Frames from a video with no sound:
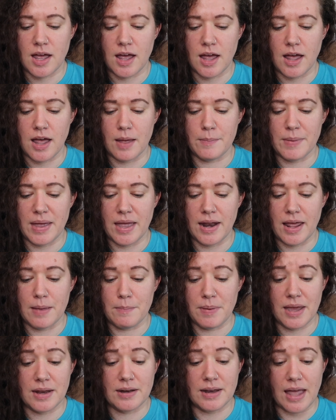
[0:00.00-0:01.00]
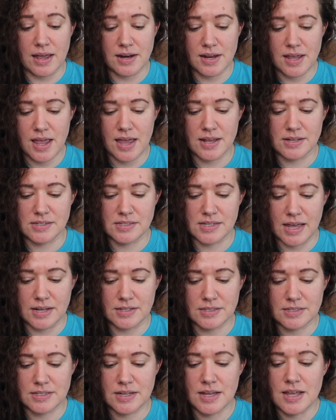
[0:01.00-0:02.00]
And I paid 98
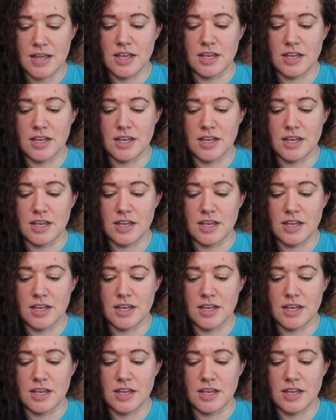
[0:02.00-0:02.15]
cents.